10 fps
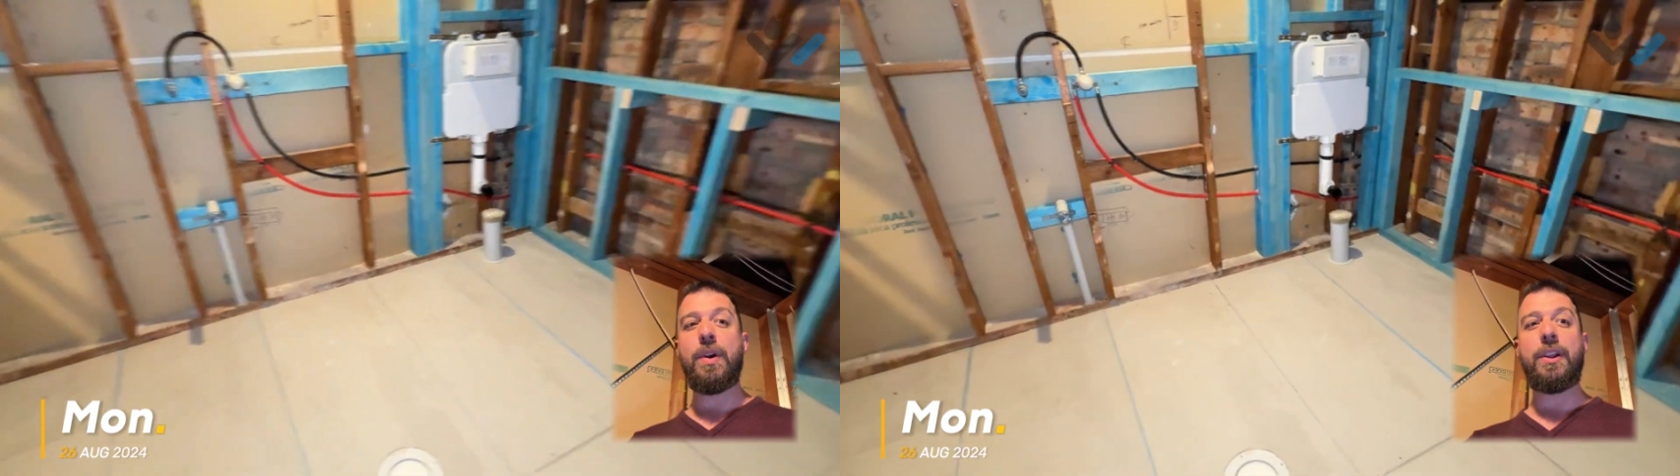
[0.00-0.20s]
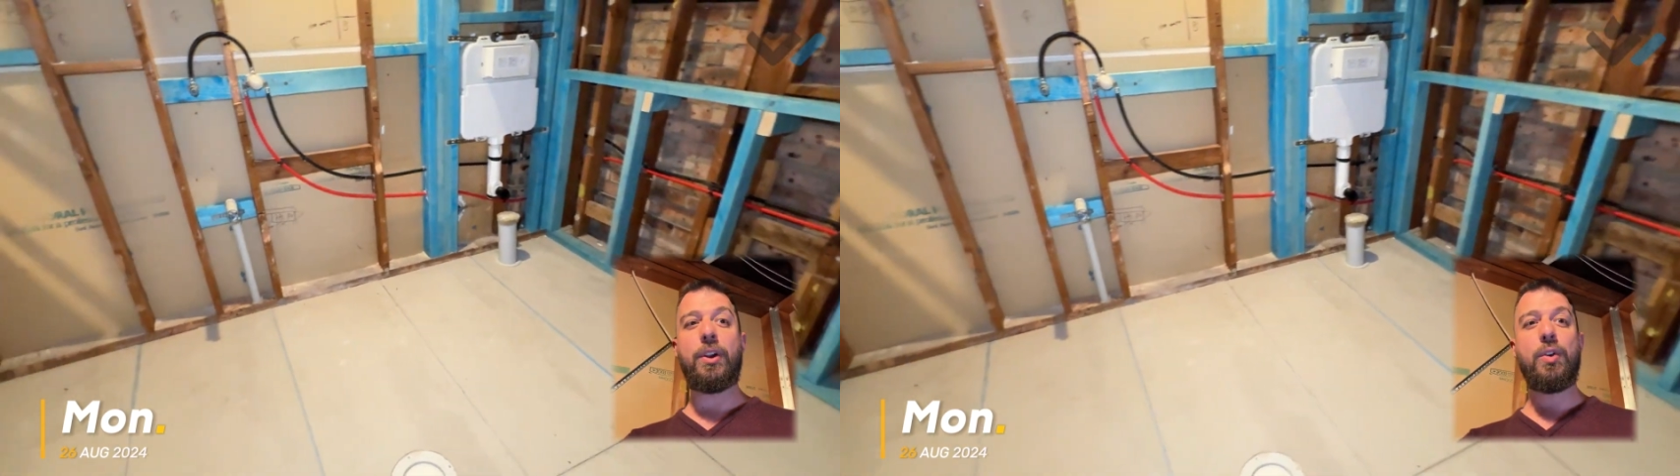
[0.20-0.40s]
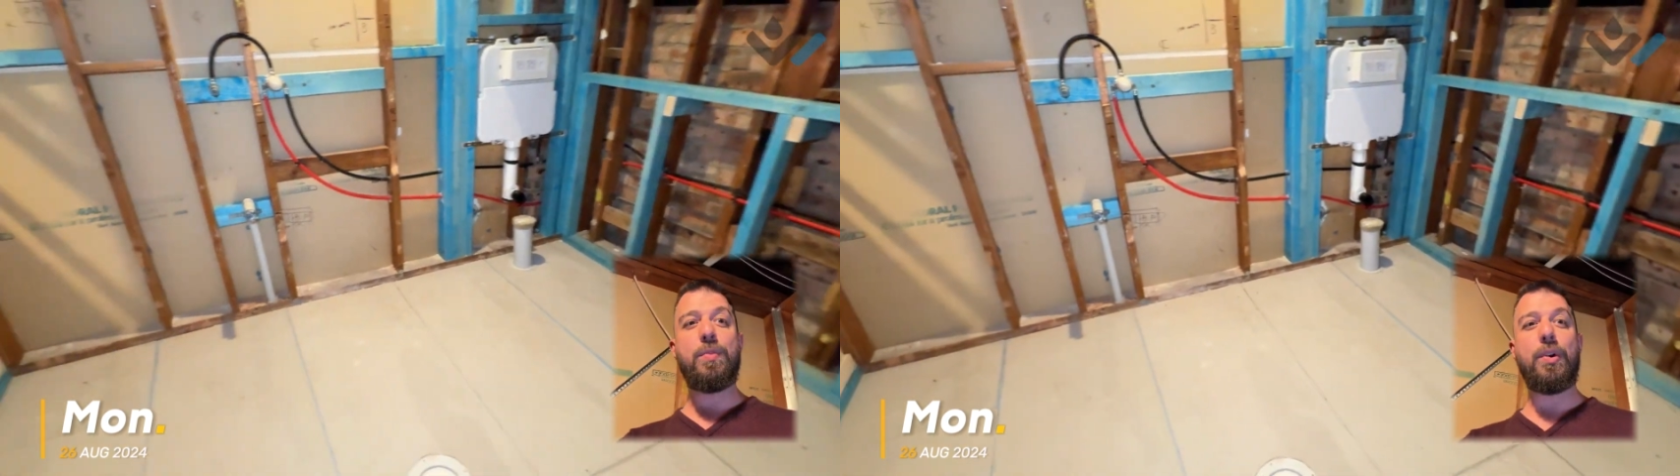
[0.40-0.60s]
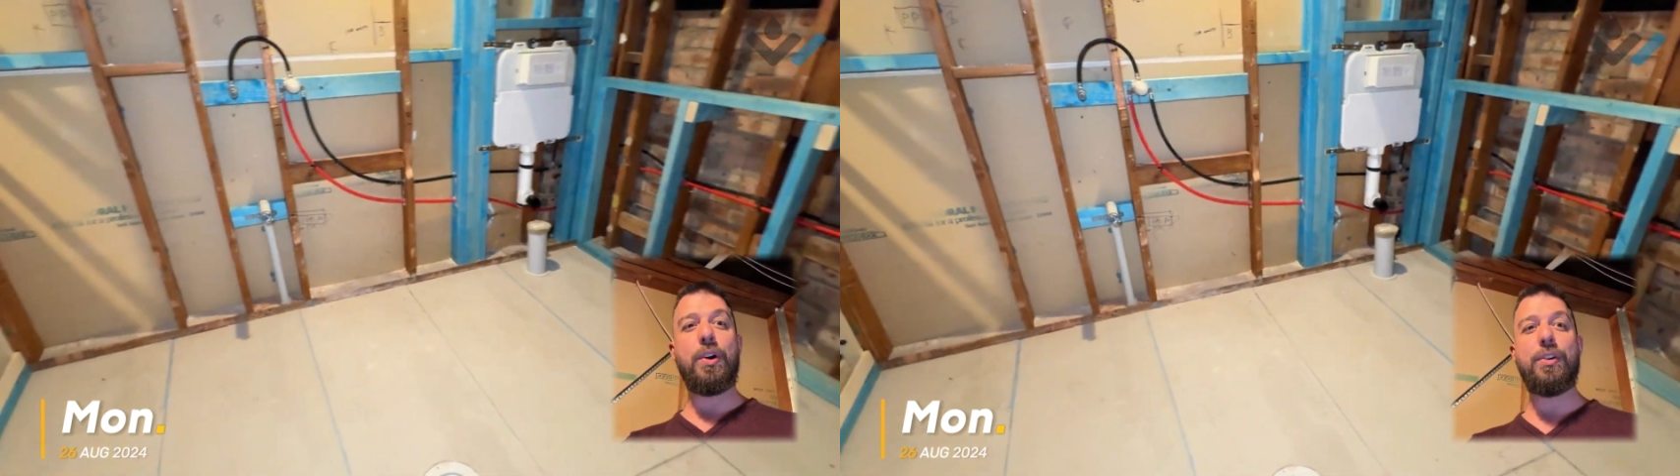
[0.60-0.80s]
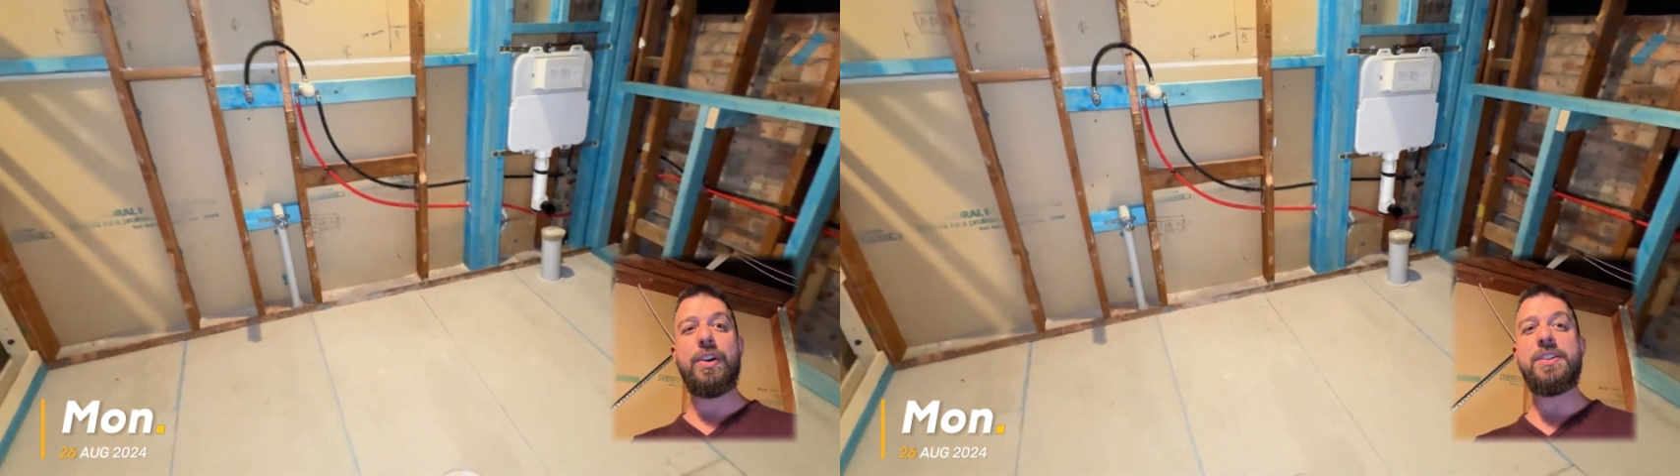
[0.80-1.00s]
really good
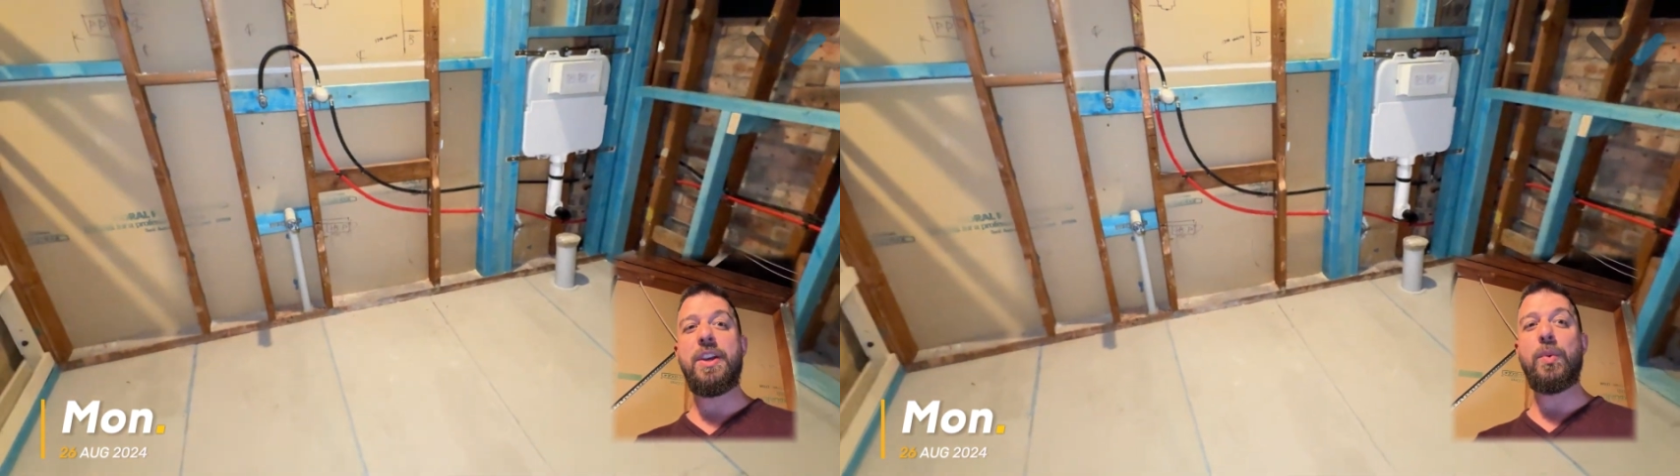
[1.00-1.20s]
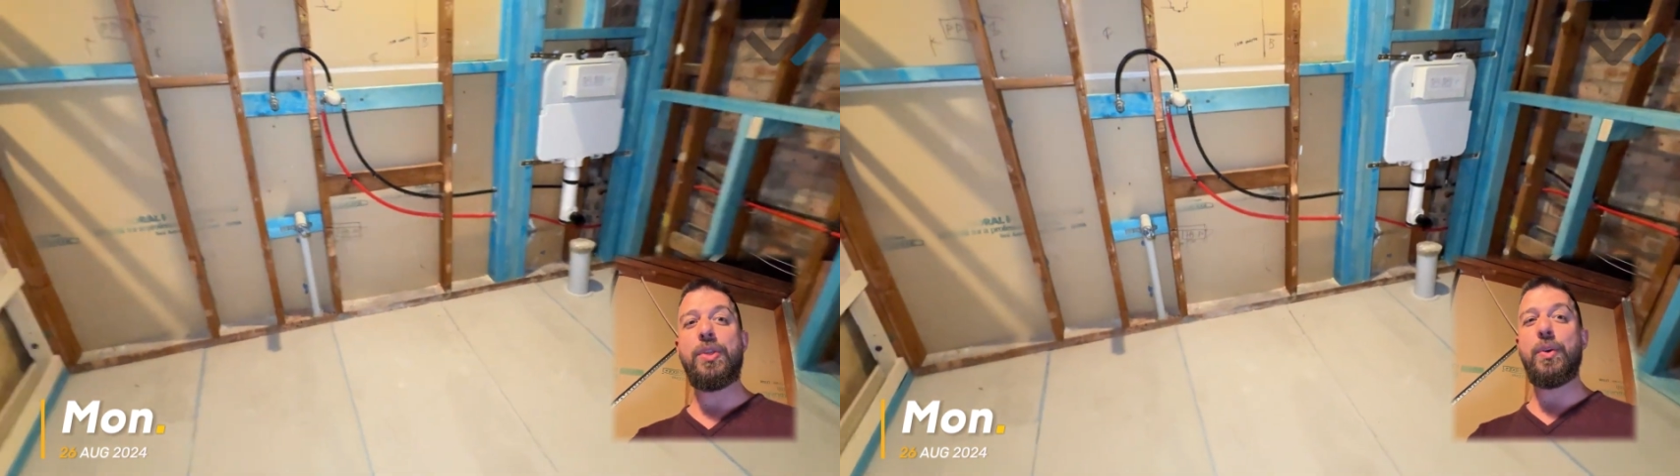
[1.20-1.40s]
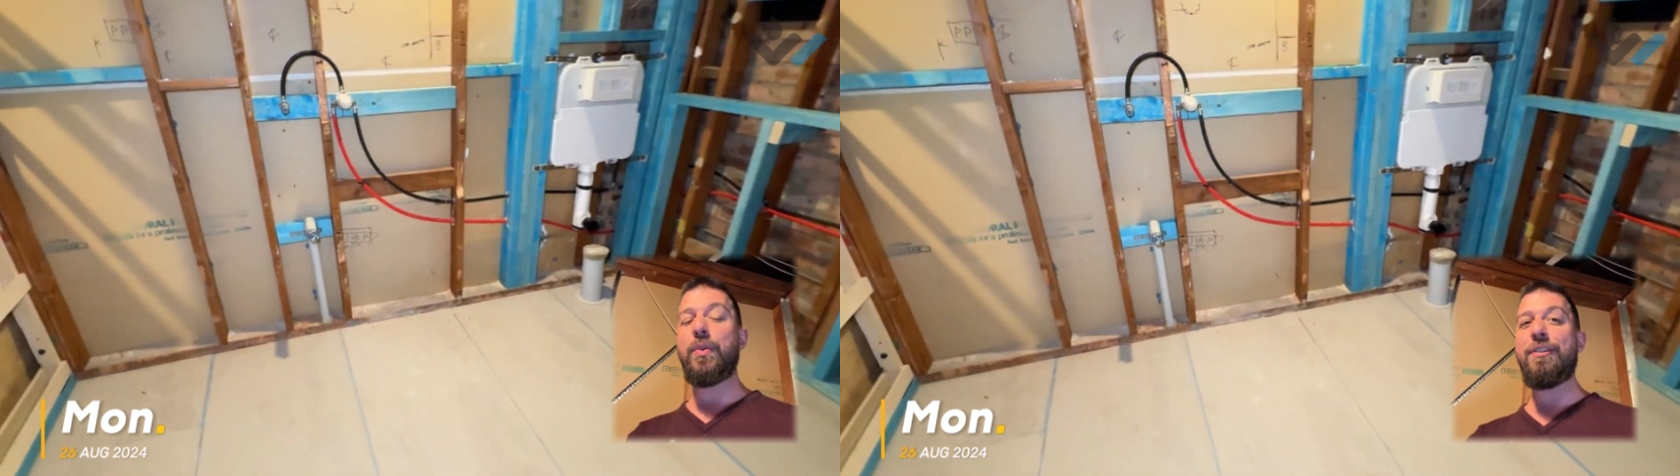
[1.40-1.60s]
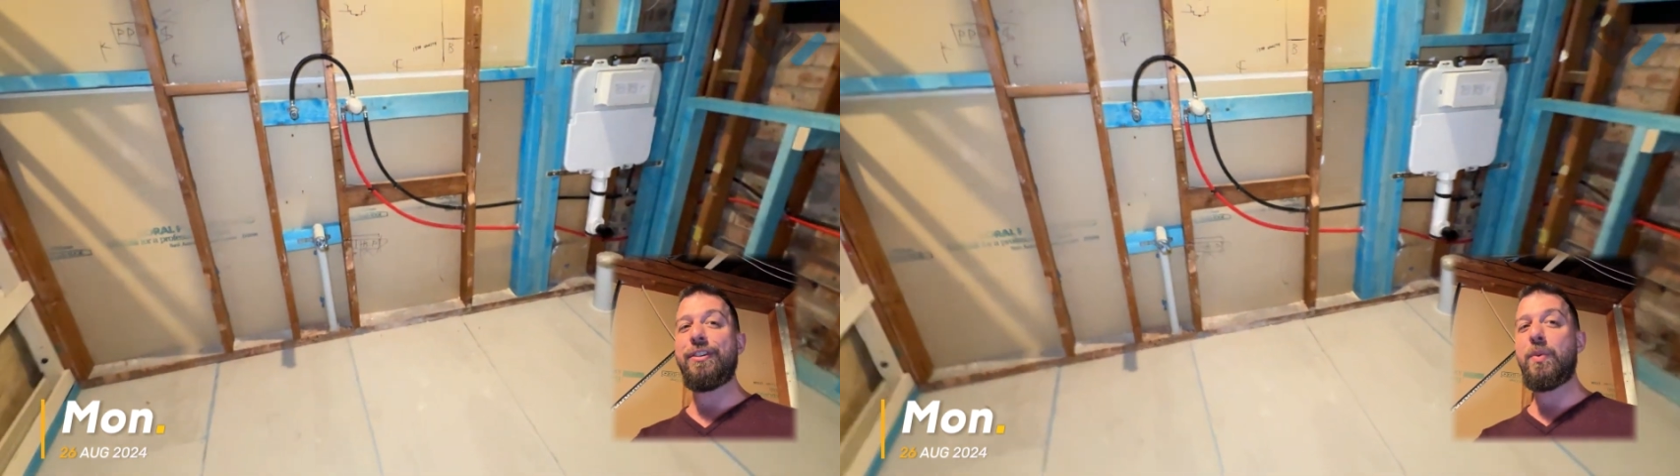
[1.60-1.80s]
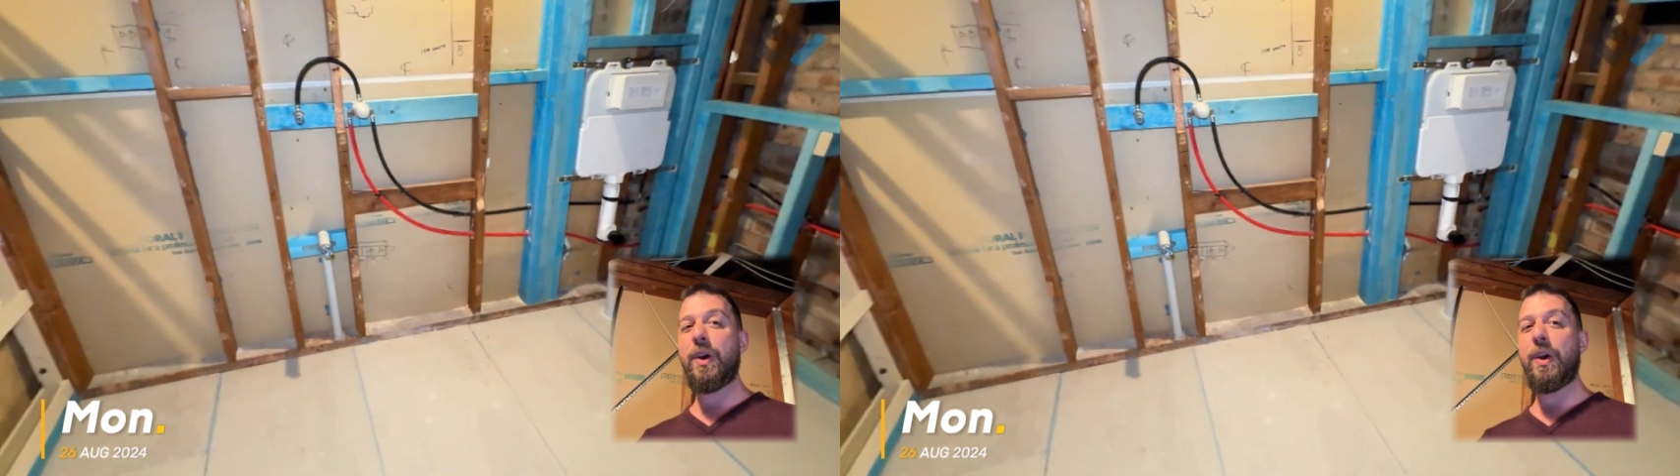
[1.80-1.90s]
progress here with the rough-in.